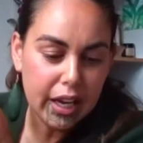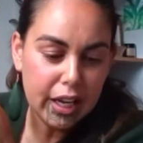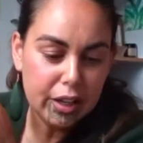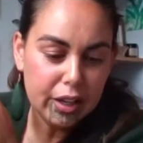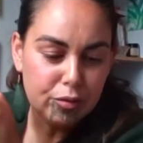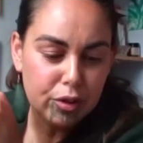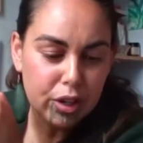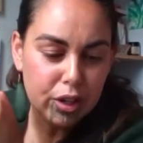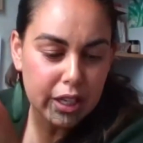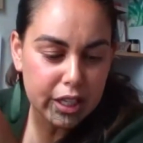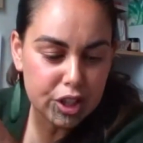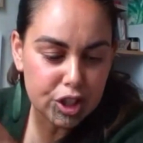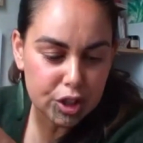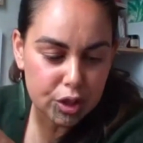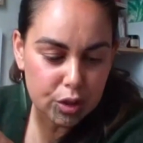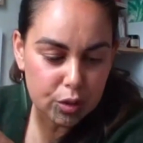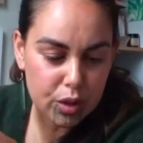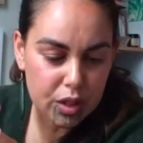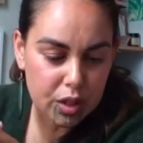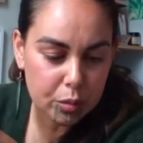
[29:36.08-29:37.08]
and
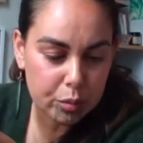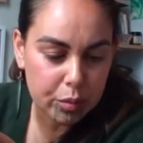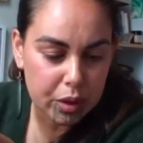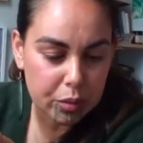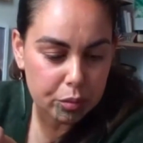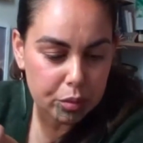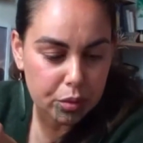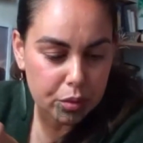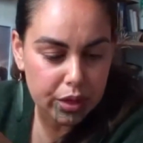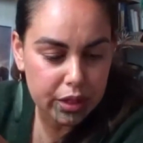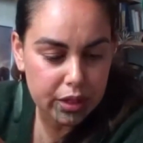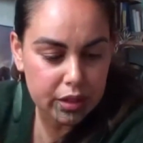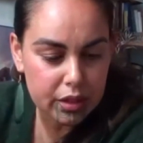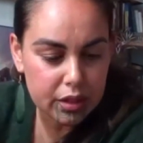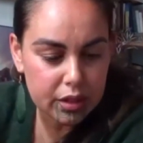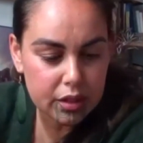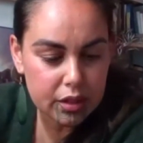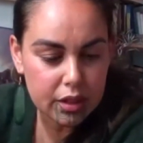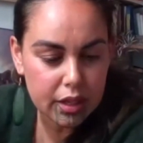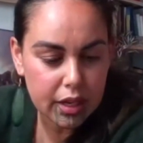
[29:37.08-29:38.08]
relational tipping
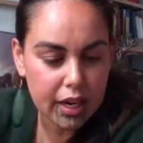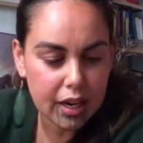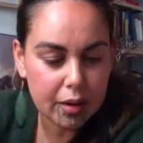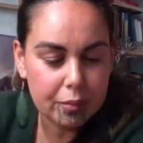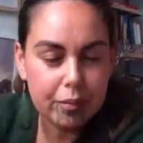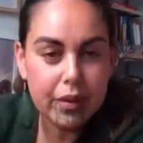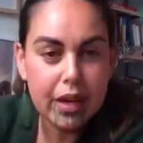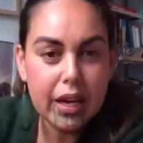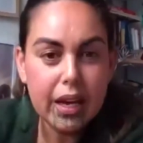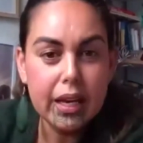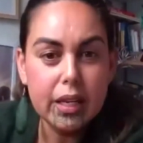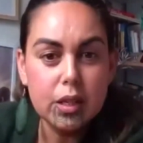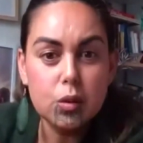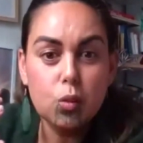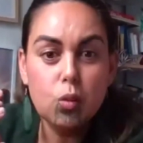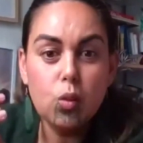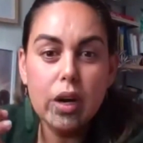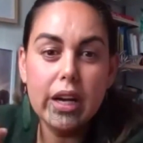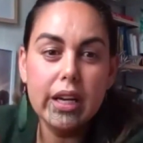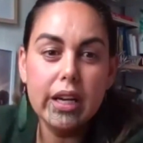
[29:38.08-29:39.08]
points um, as
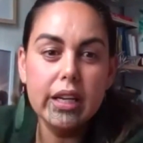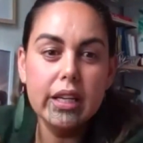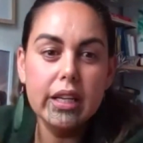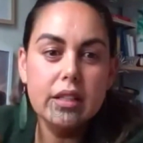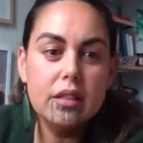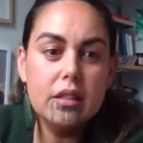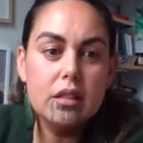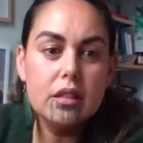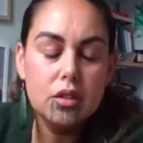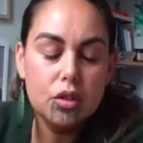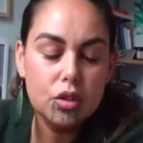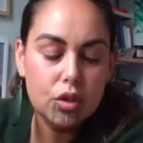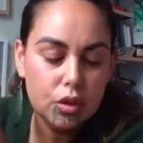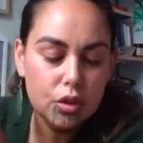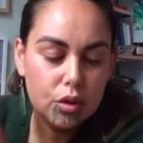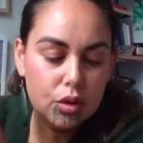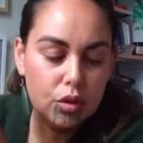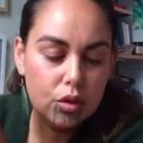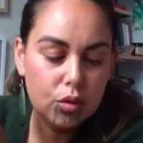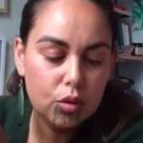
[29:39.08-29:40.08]
ways
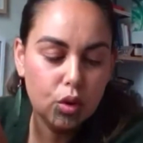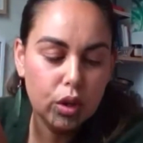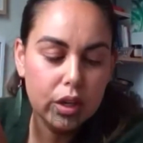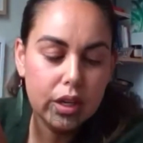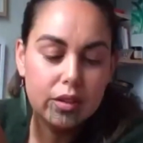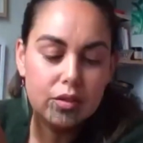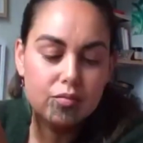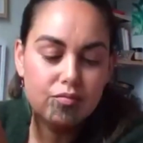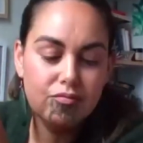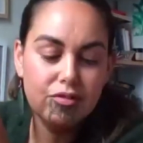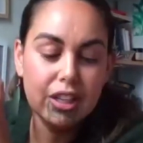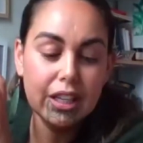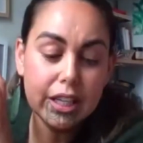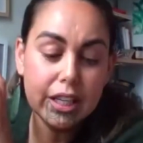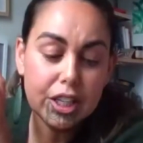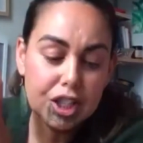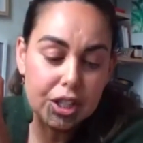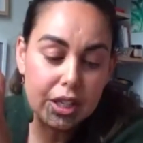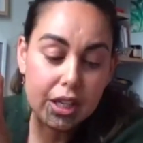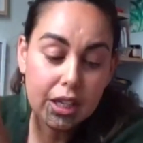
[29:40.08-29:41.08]
to, or as
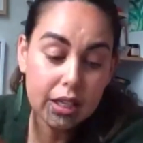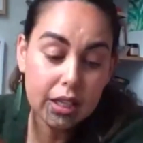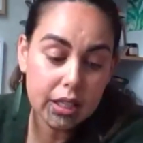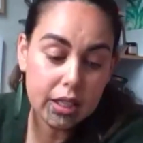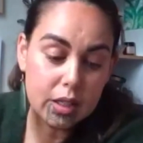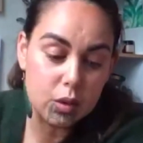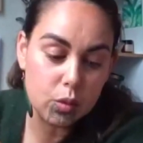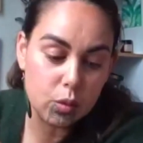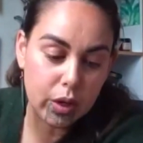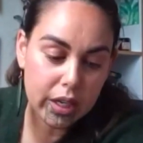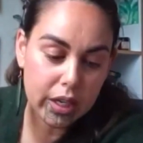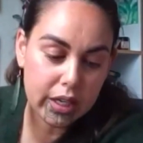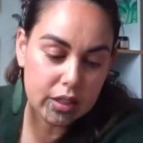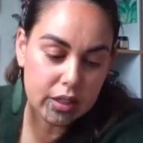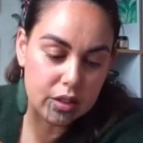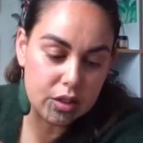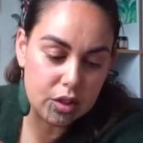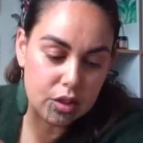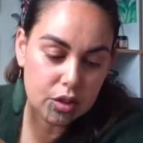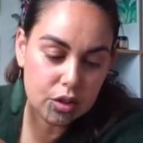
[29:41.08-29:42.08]
relationality as
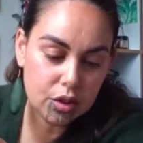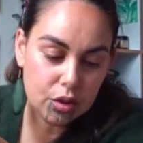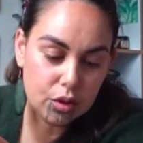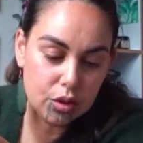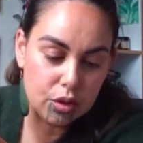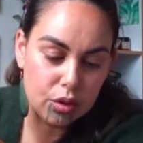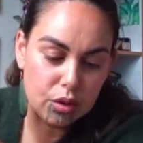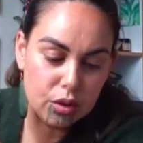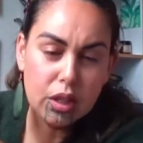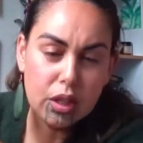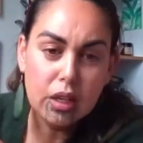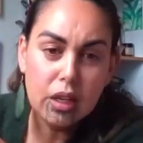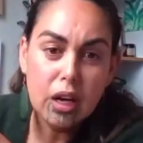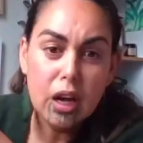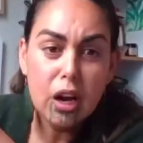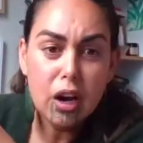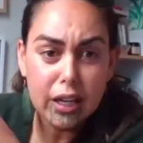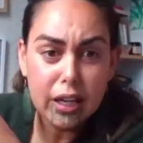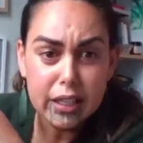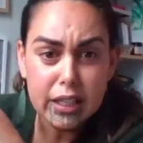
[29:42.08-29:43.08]
ways to,
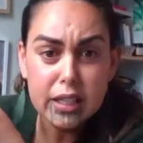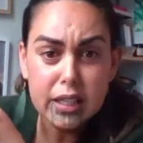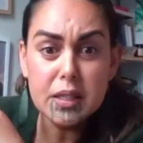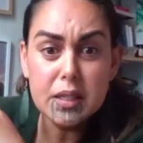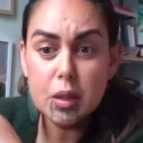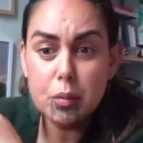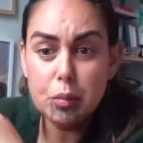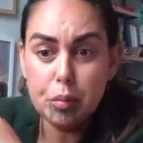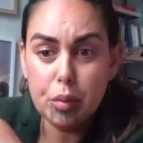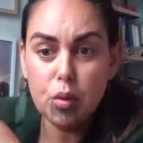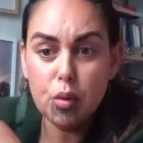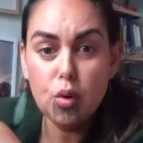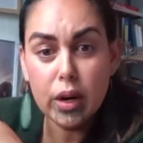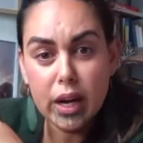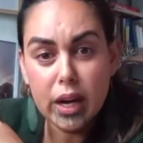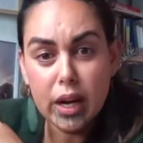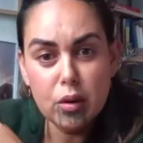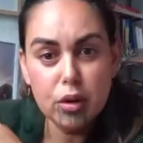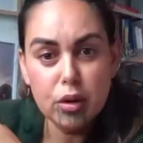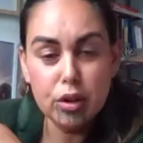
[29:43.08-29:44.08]
I guess,
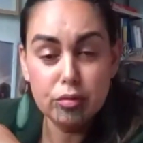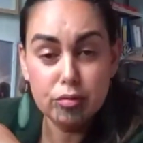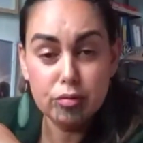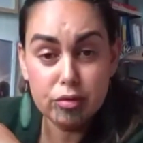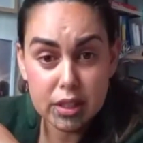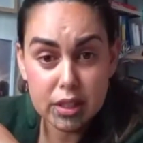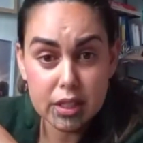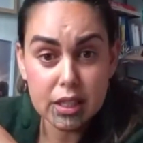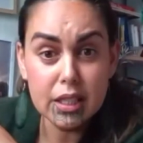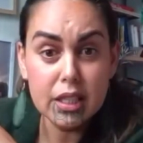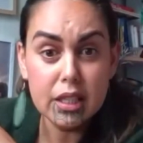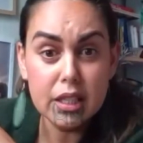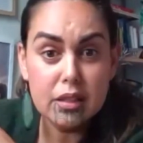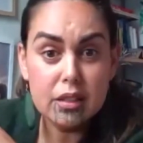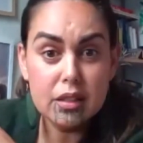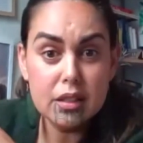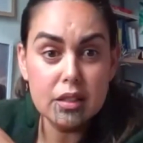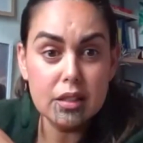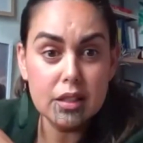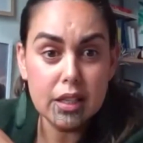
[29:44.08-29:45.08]
support our own
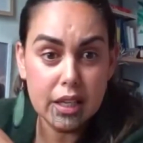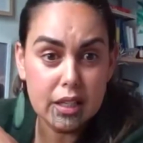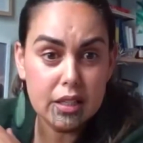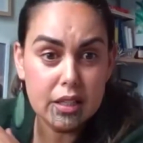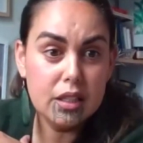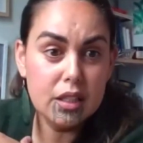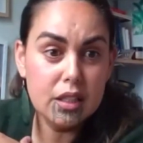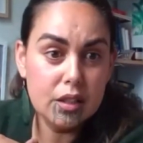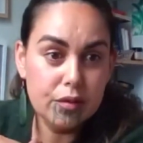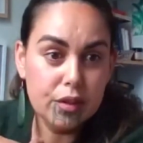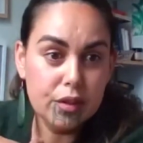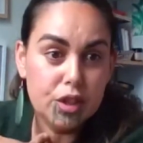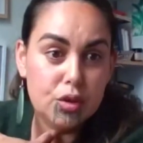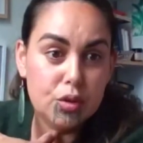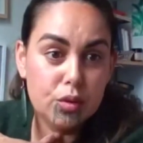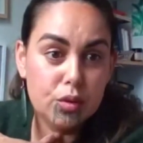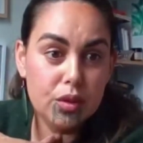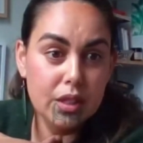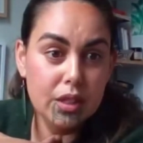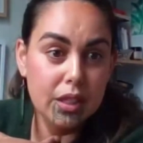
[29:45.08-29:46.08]
resilience as
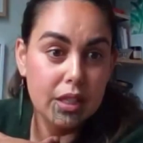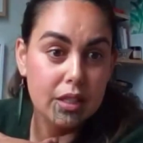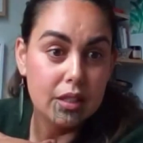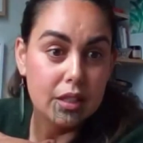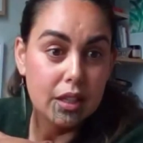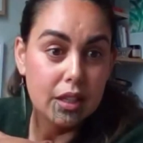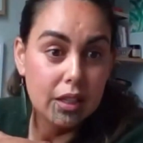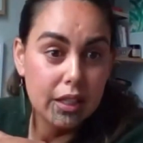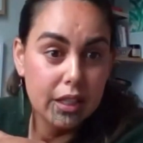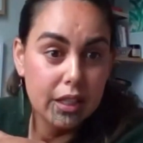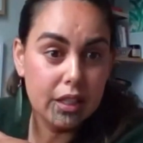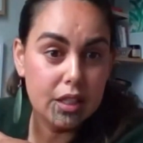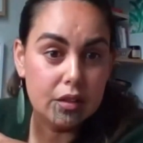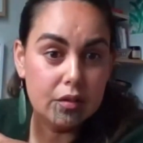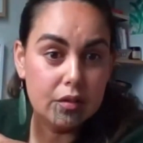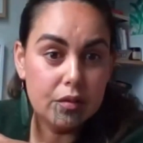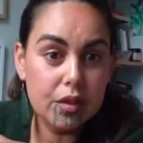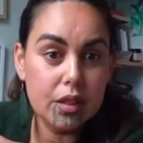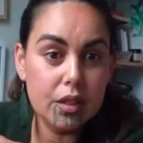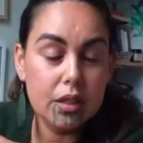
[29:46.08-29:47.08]
individuals and as
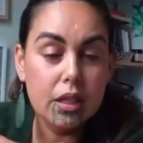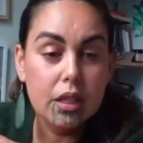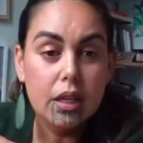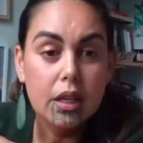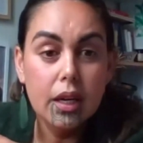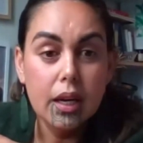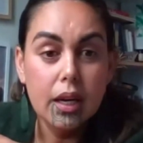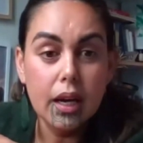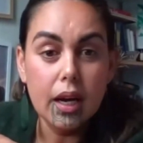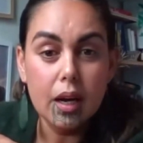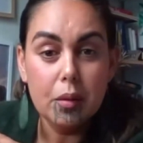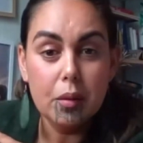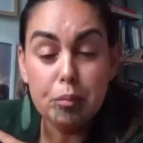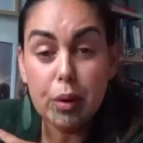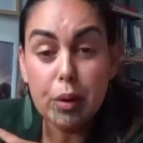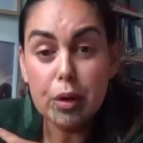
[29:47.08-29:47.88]
collectives, um, mm-hmm.